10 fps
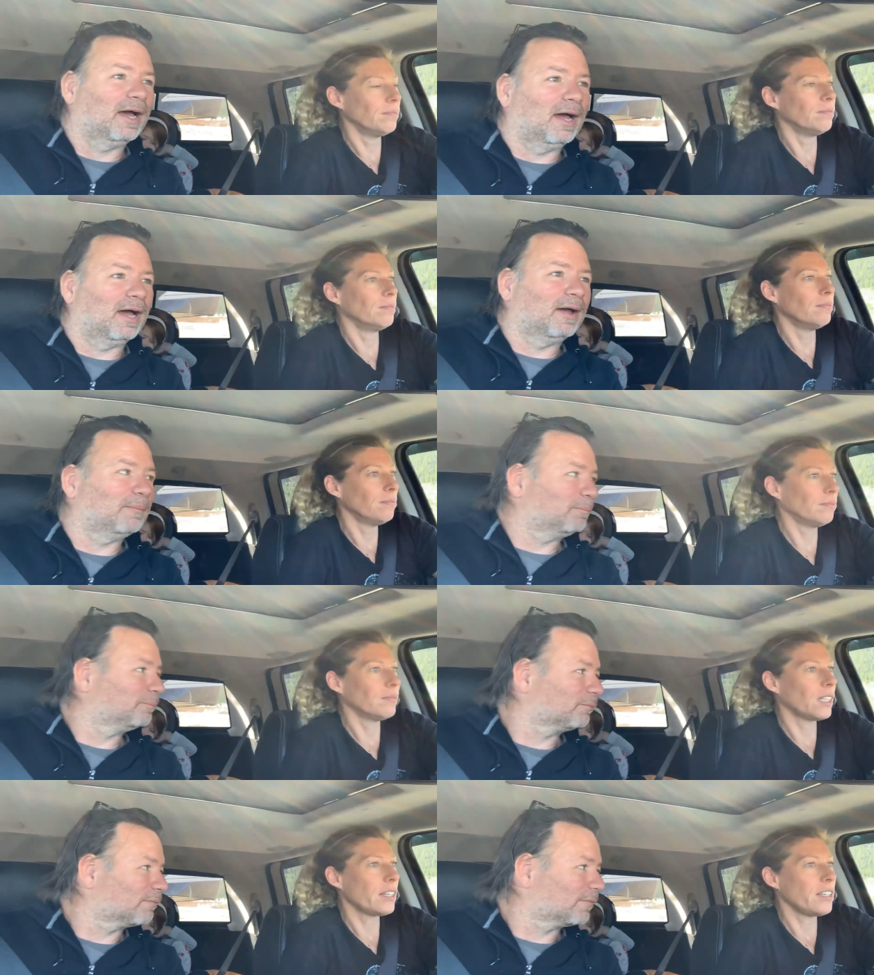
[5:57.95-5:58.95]

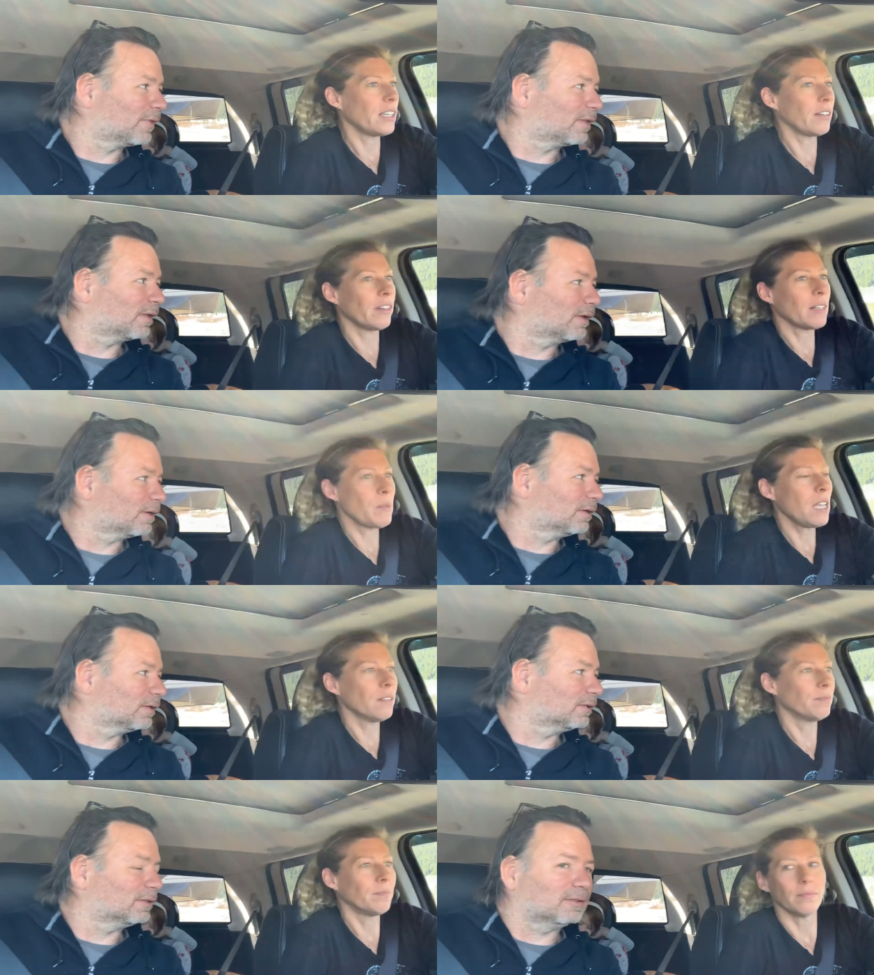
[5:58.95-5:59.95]
Speaker 1: Are you getting rid of
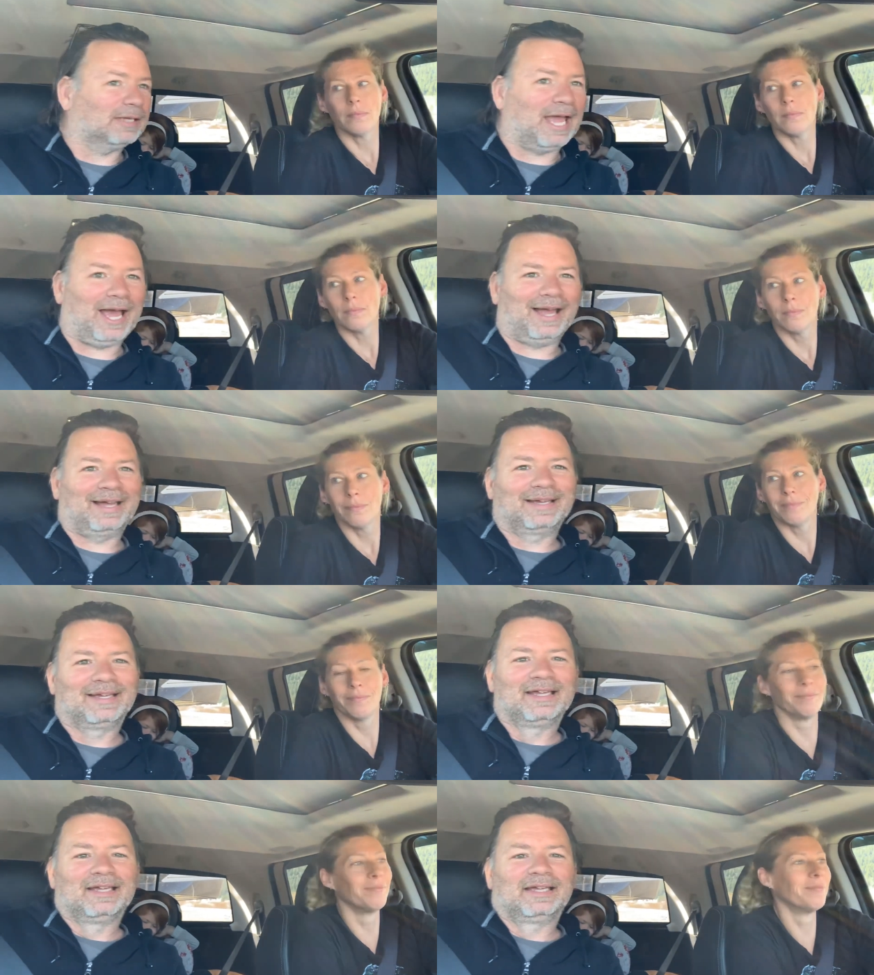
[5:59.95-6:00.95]
me?
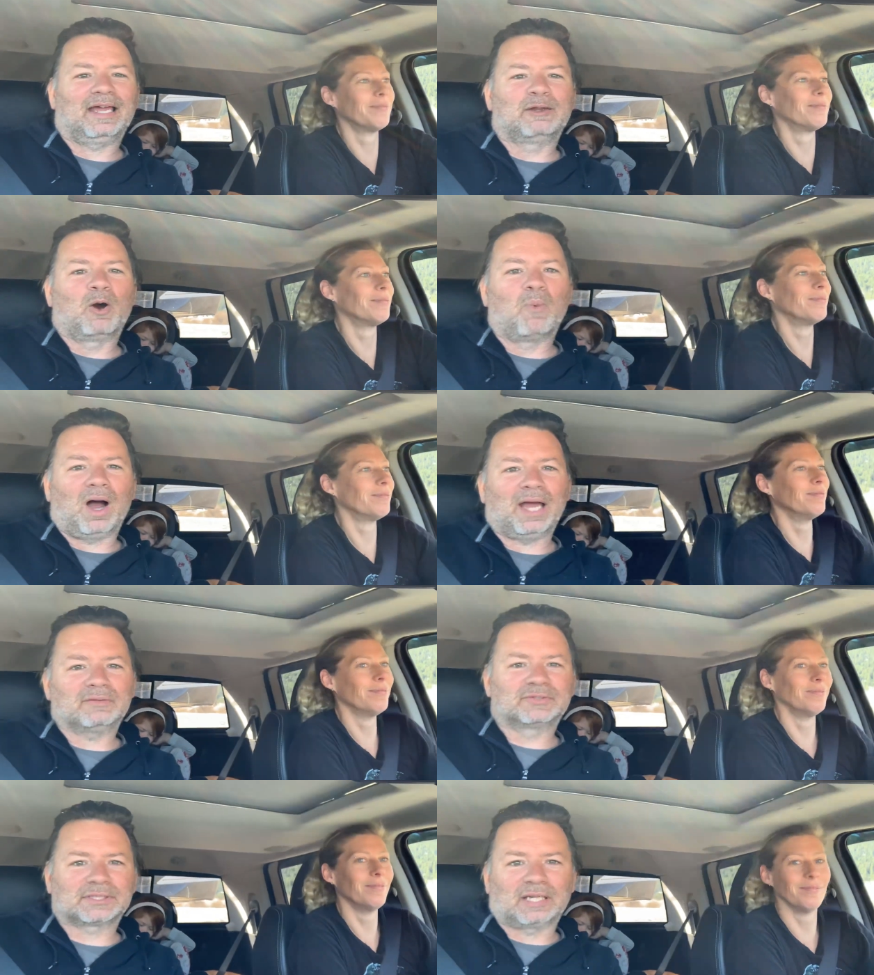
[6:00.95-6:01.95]
Yeah. Yeah, no
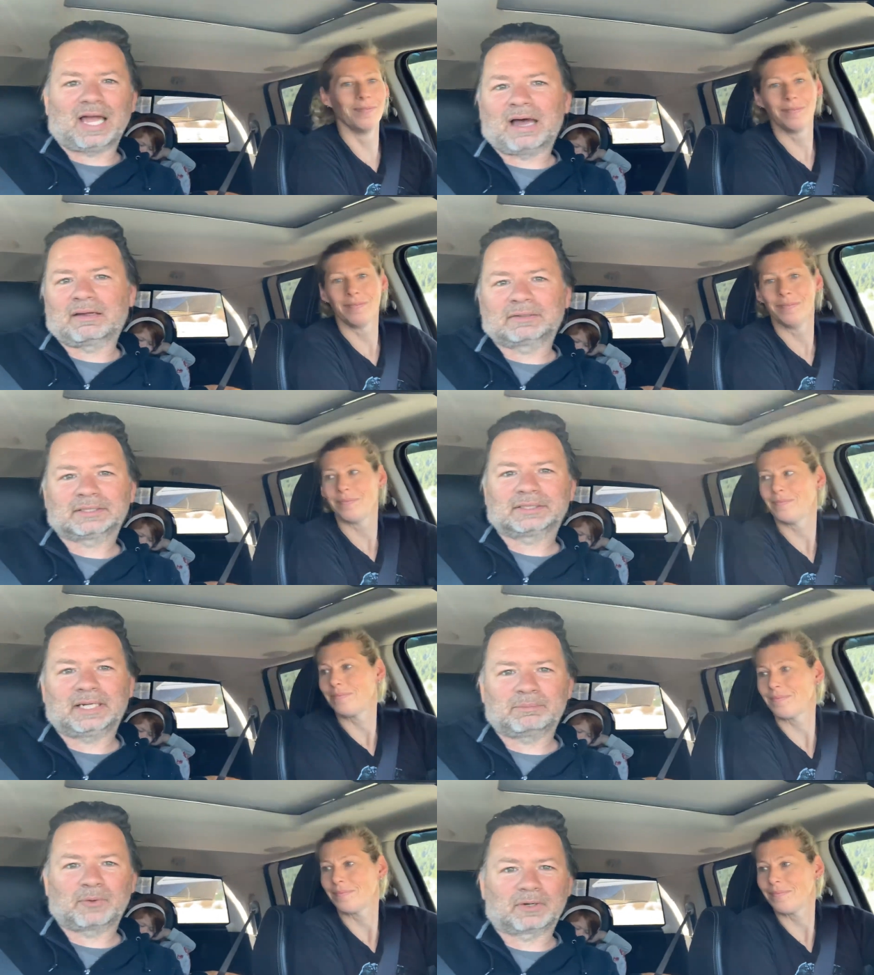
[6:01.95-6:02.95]
wives
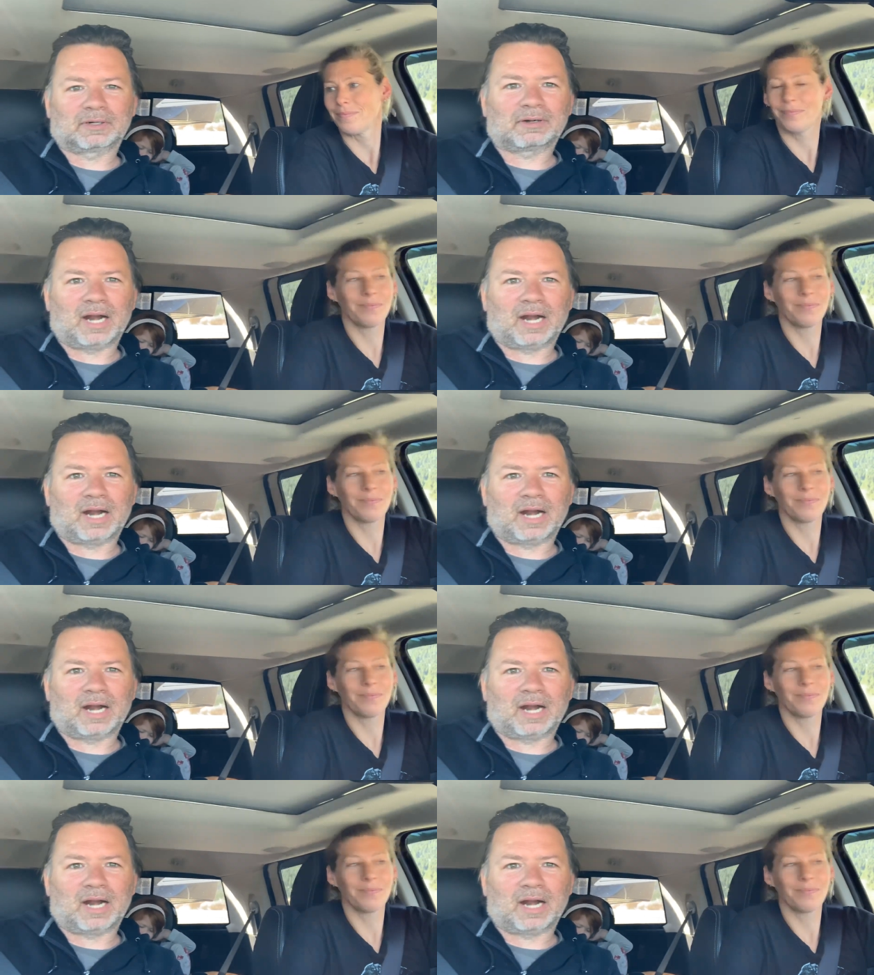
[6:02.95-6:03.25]
allowed at border